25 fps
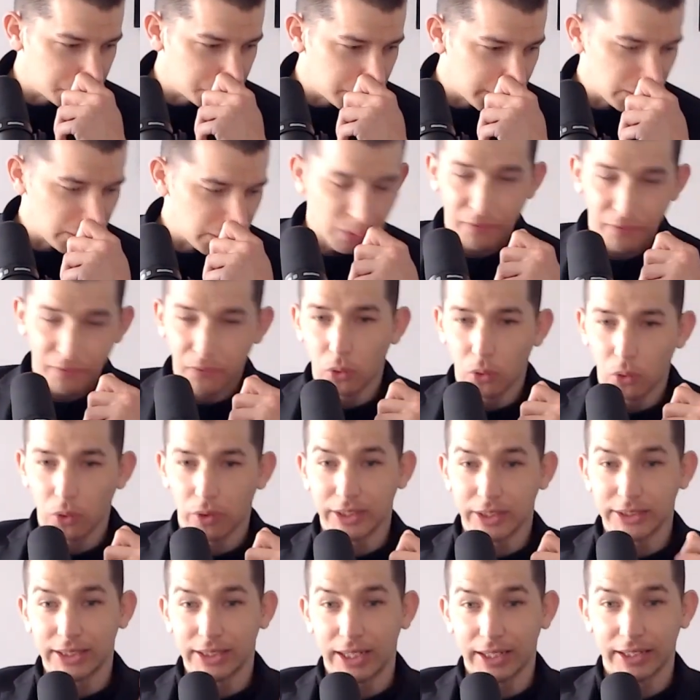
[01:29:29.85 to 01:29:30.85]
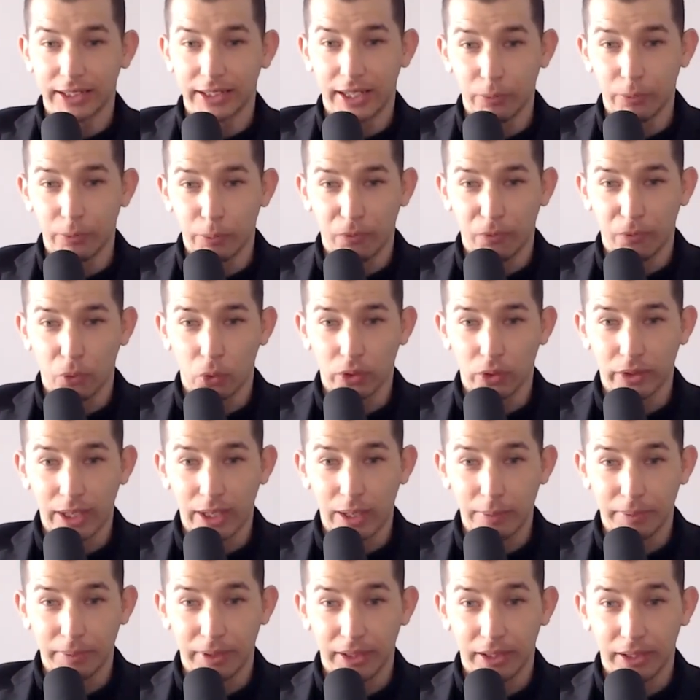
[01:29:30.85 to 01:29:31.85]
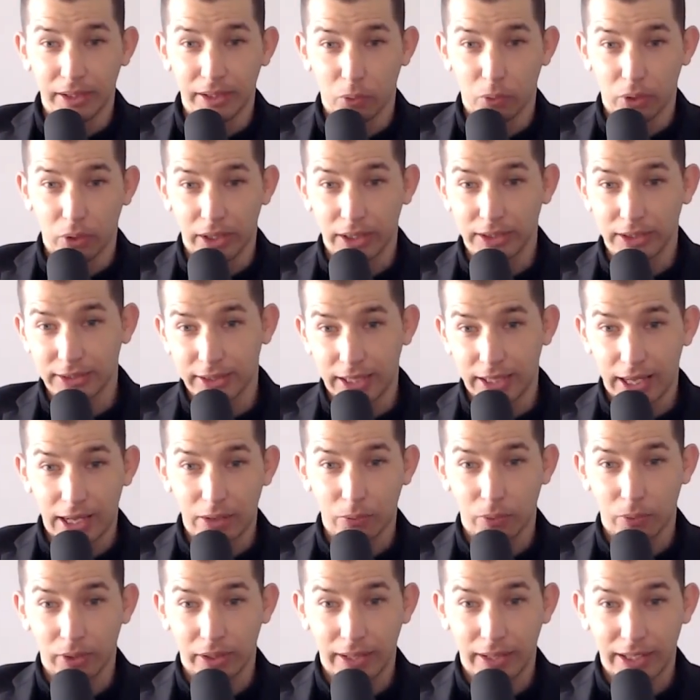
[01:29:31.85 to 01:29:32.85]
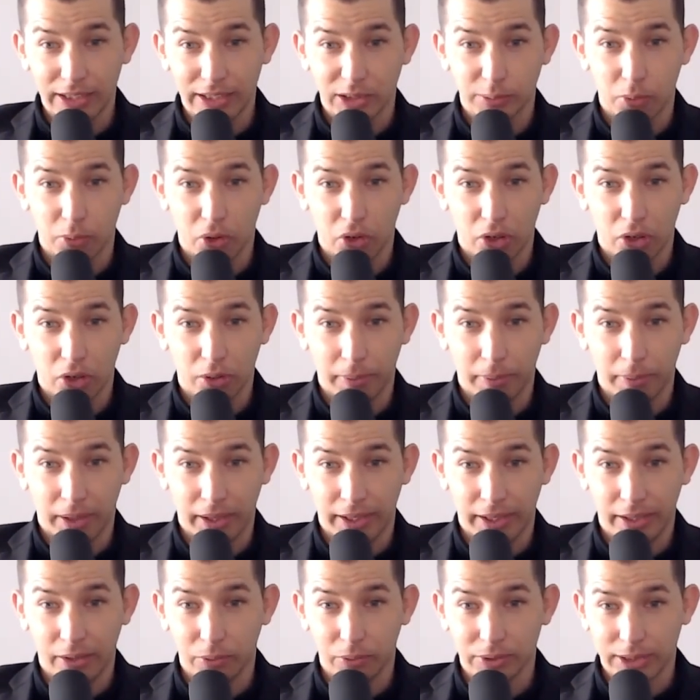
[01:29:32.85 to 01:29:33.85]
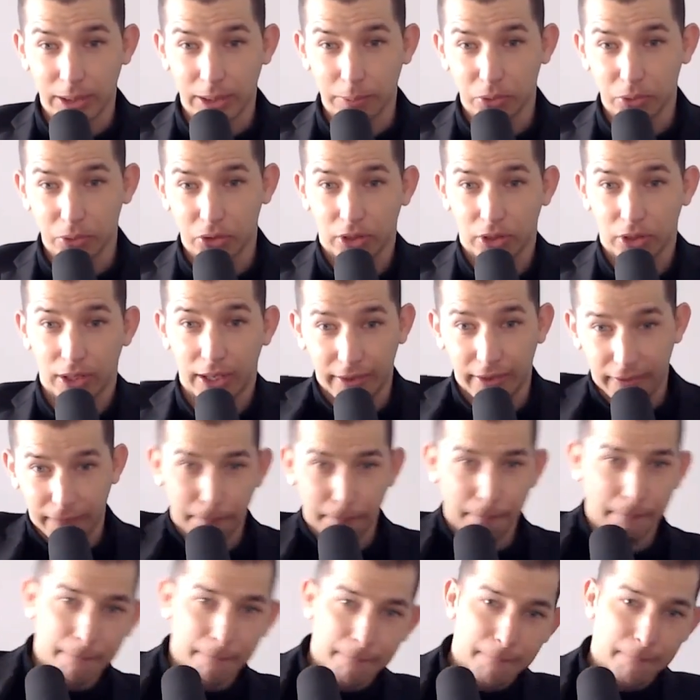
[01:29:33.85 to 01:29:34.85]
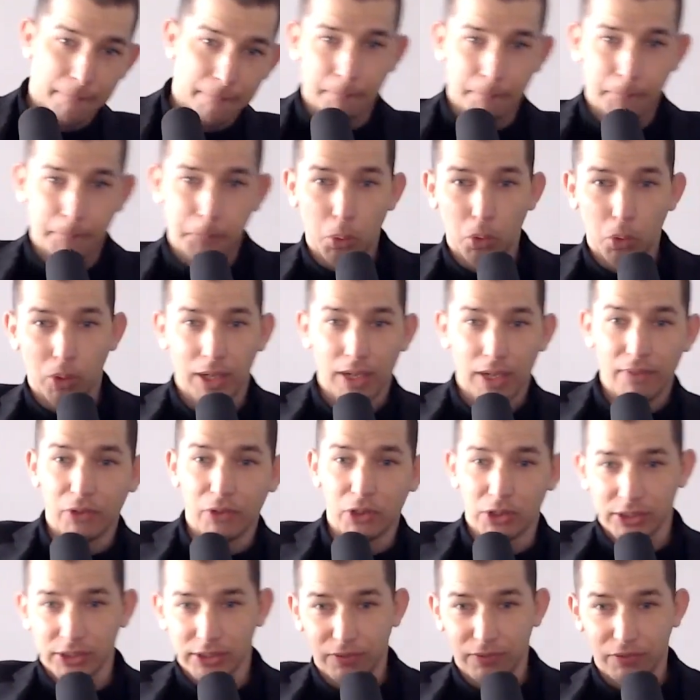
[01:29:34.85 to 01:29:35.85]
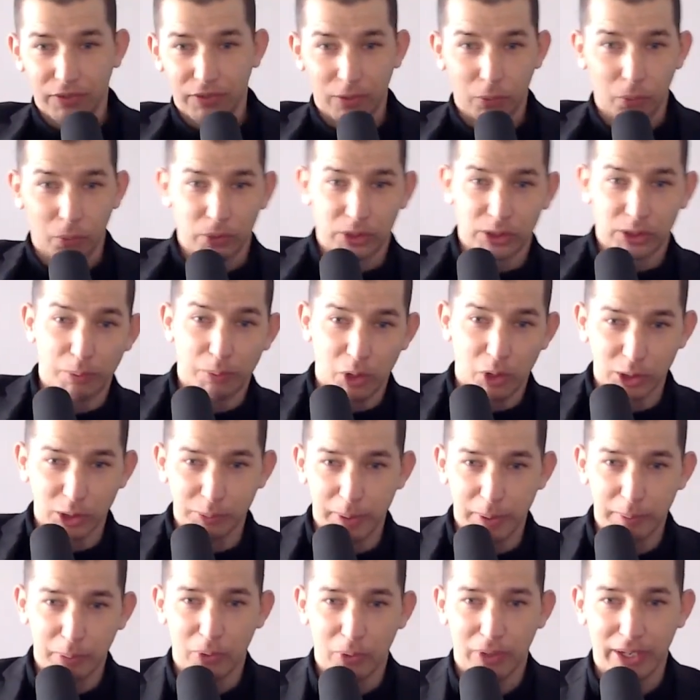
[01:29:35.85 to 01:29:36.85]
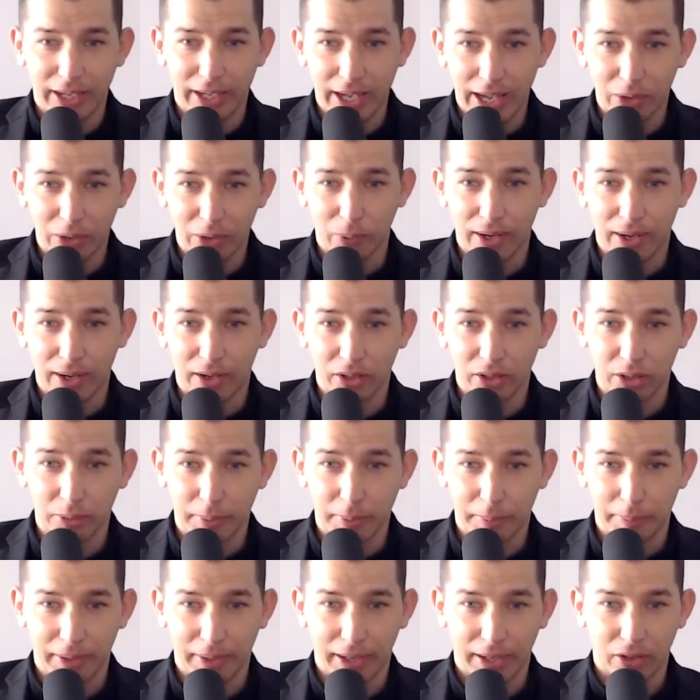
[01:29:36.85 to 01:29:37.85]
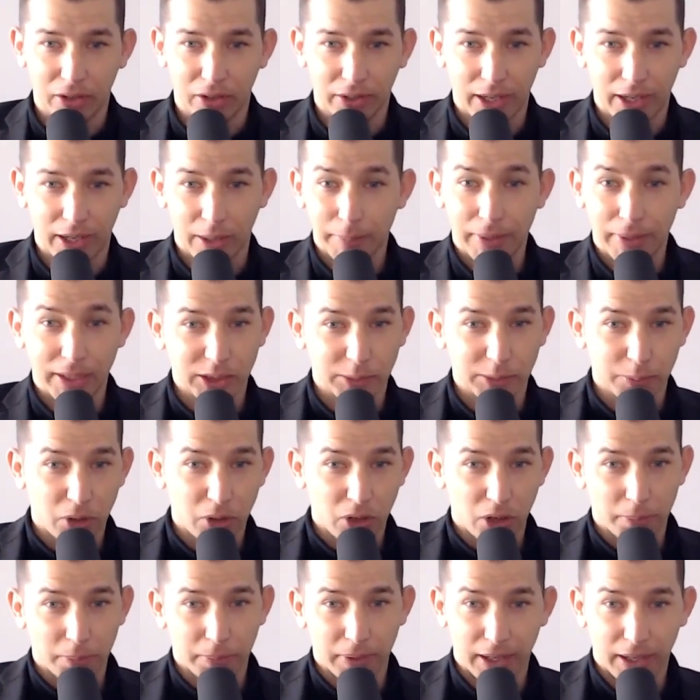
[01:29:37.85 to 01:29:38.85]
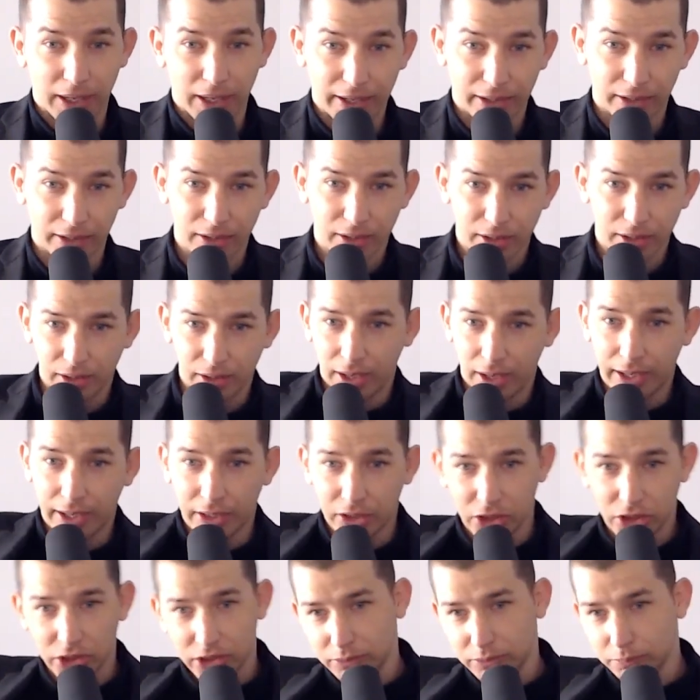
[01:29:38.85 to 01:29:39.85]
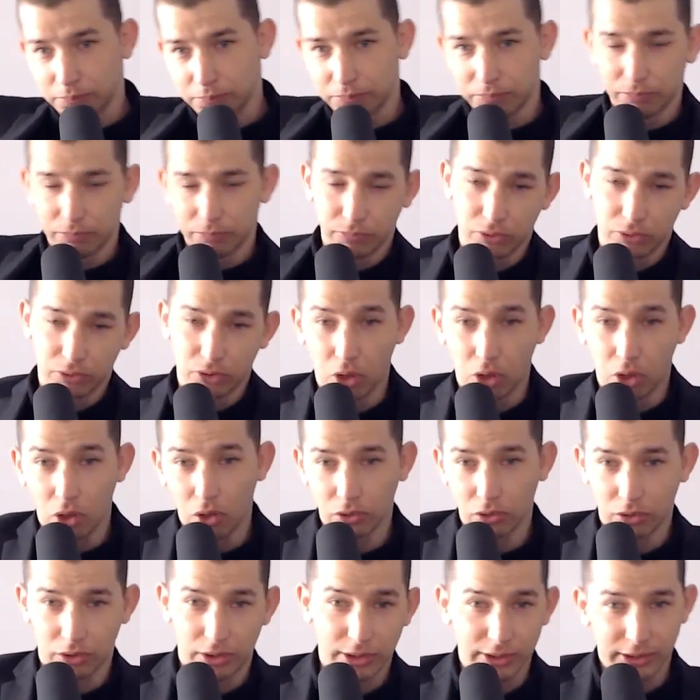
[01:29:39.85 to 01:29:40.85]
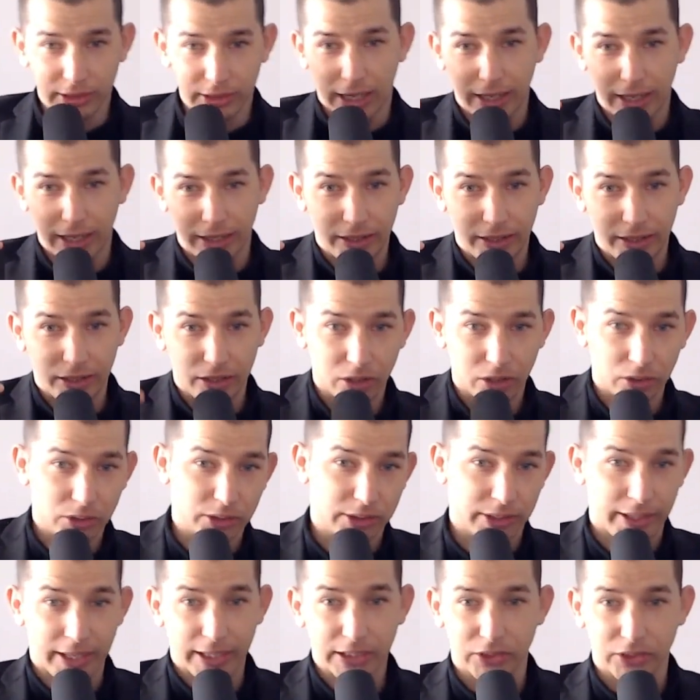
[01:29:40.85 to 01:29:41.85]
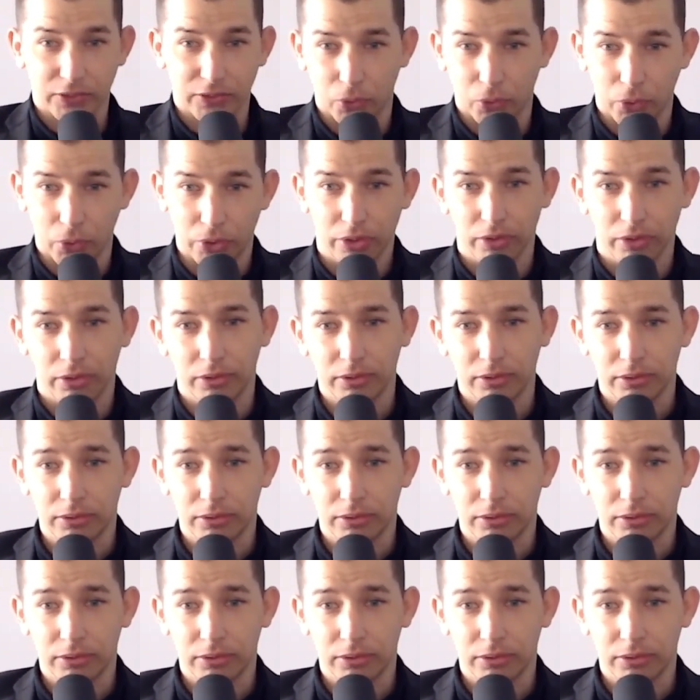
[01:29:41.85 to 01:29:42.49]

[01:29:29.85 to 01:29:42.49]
Henry Ford. Is it like the Henry Ford type thing where he's not really that smart but he was able to like pull levers of the smartest people he had around him and be like, "Okay, I'm not smart, but like I could just call this guy and he knows the answer for you."